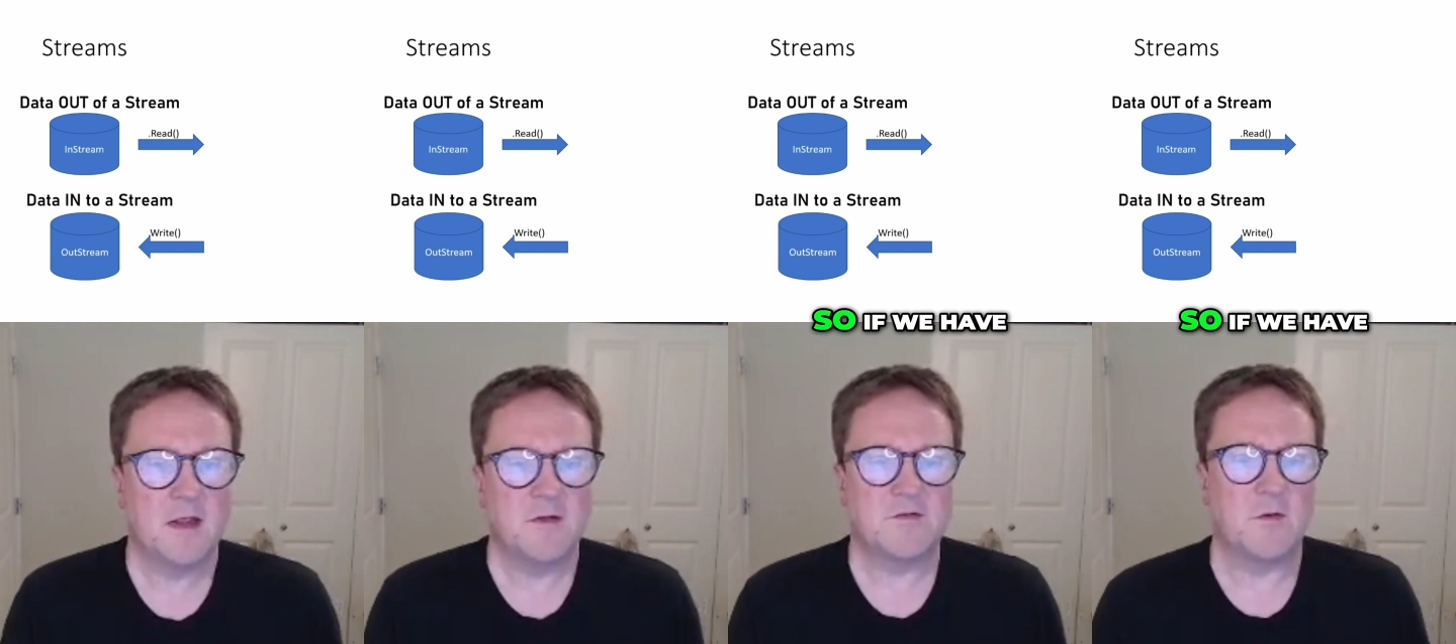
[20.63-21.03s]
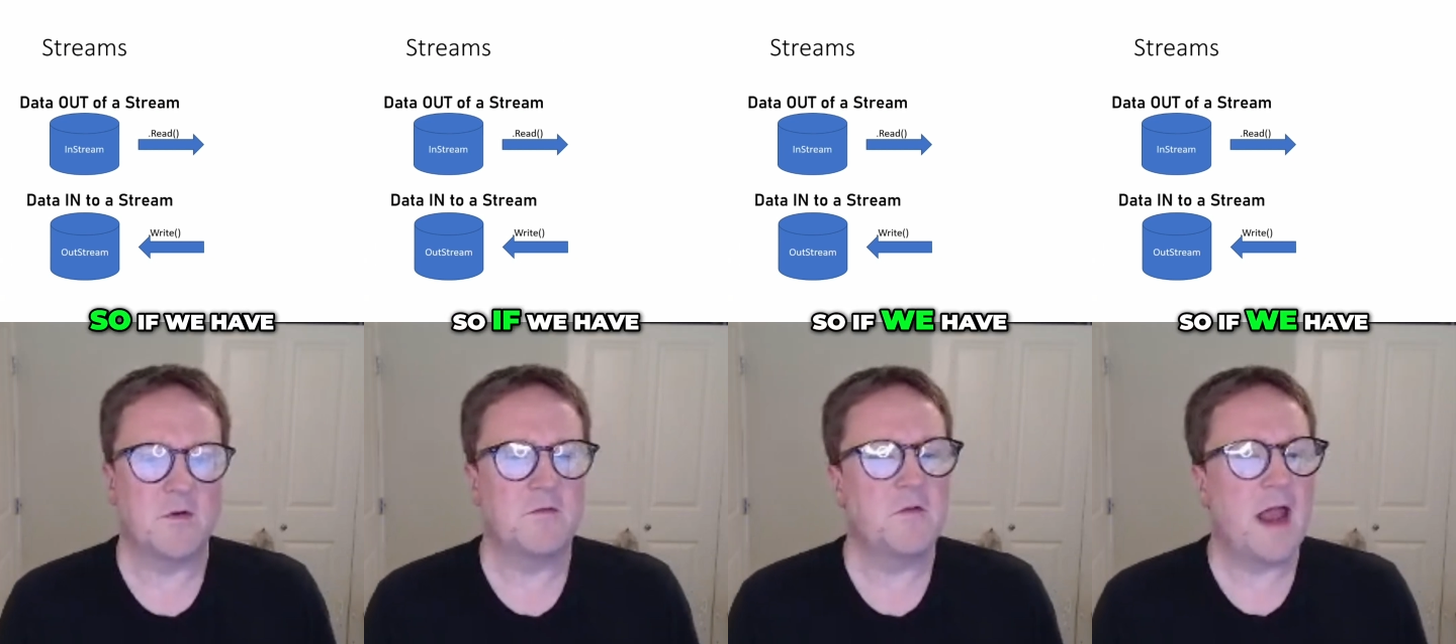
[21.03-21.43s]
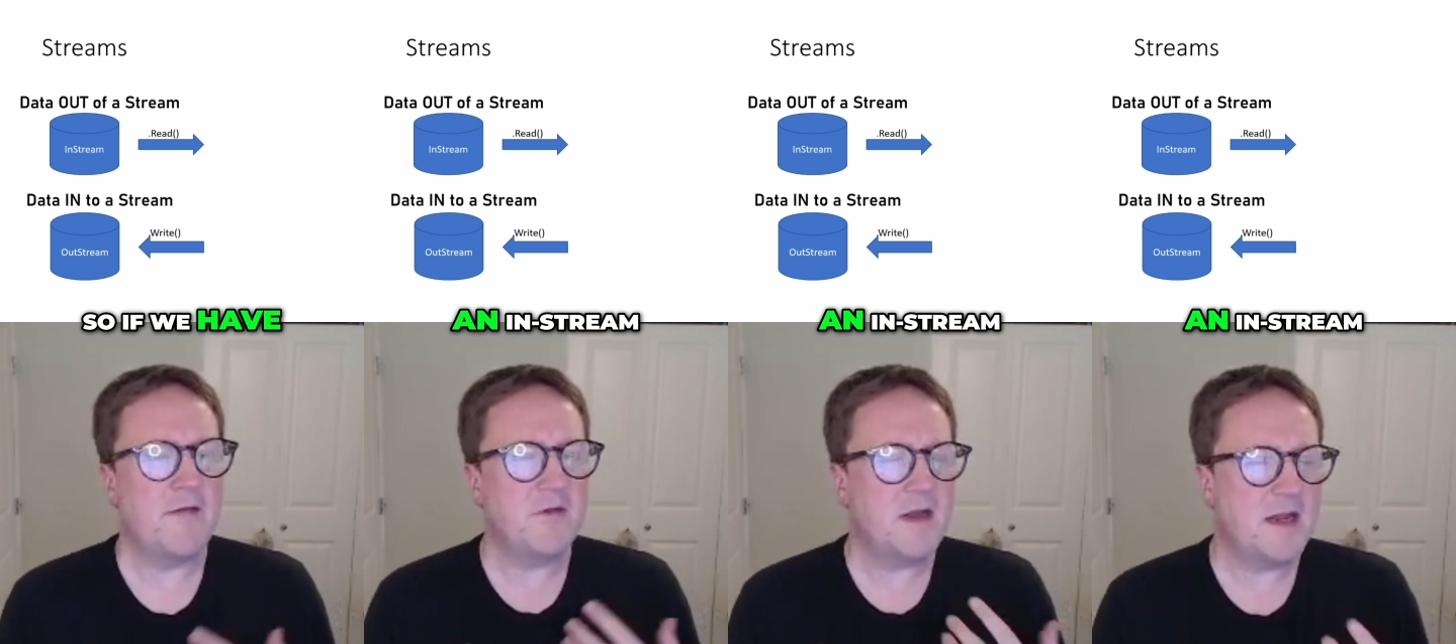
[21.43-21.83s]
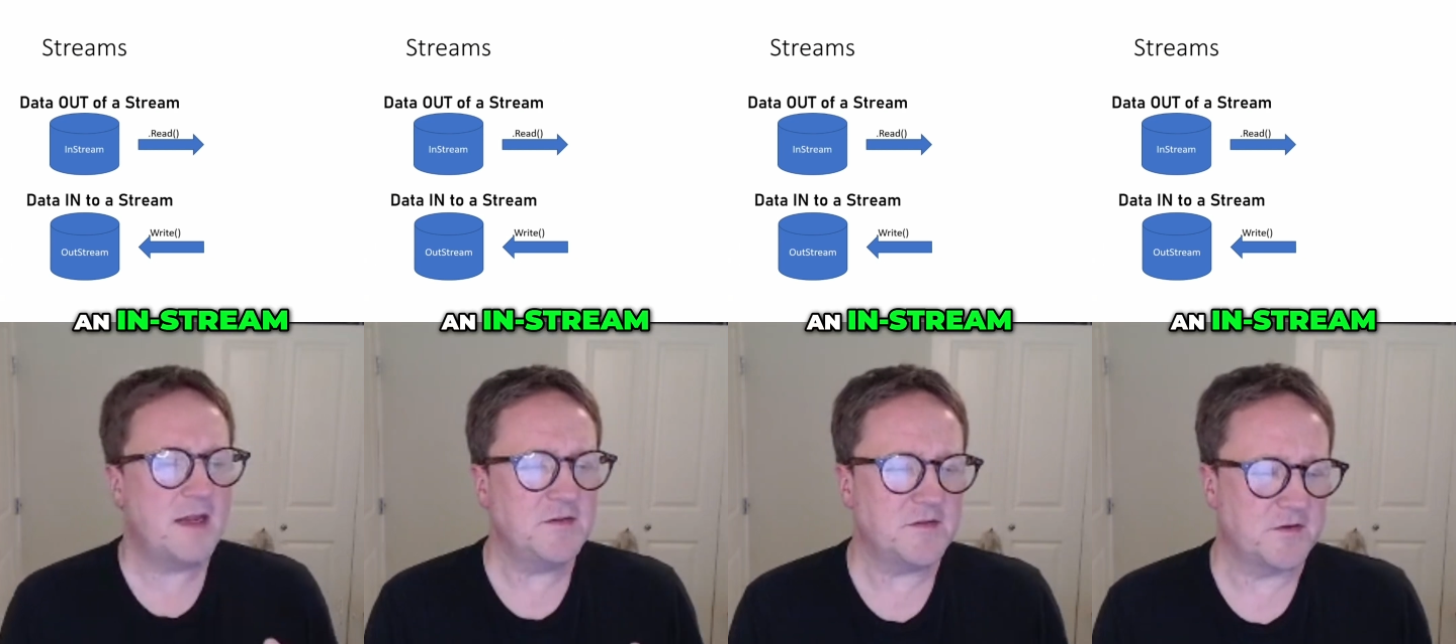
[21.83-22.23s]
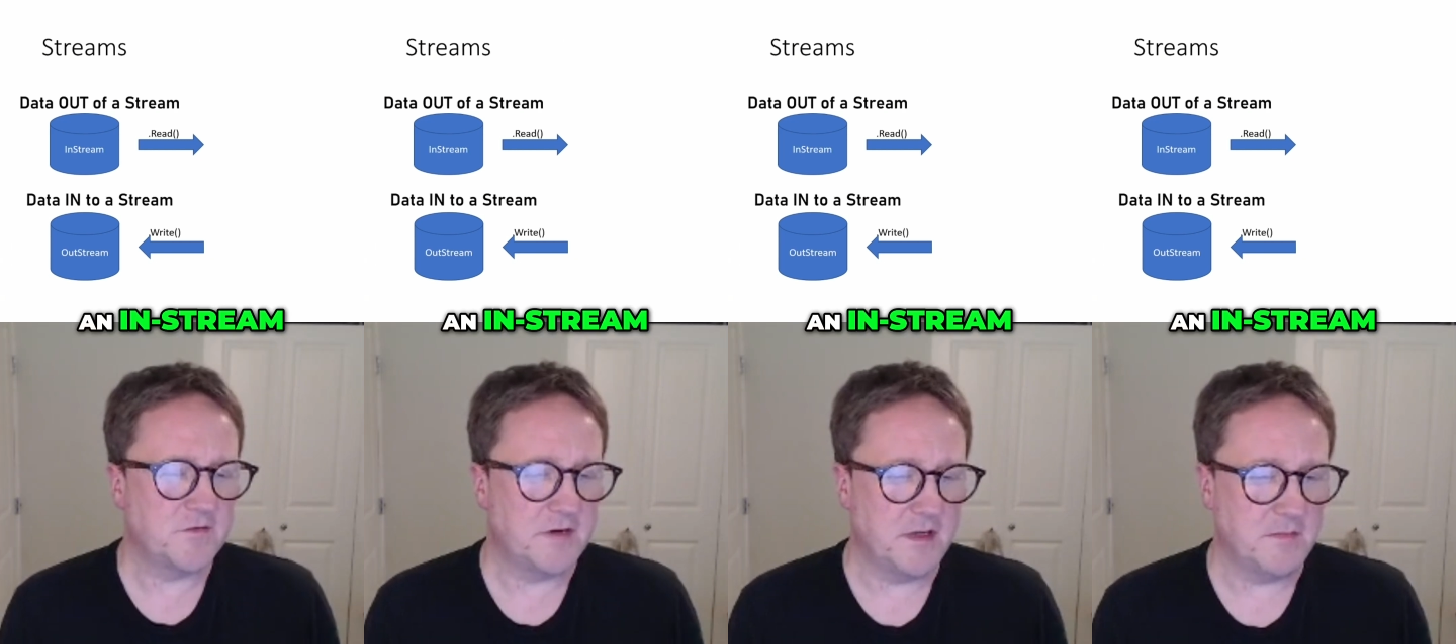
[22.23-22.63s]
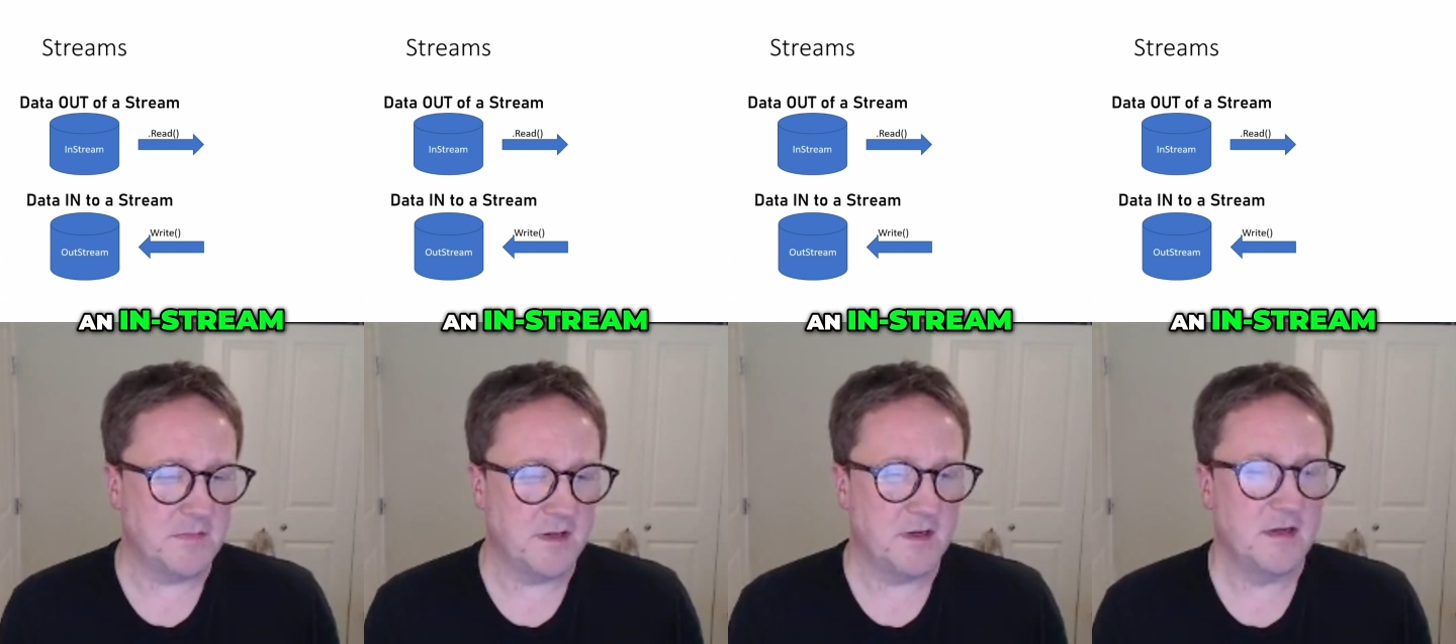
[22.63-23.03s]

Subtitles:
So if we have an in-stream,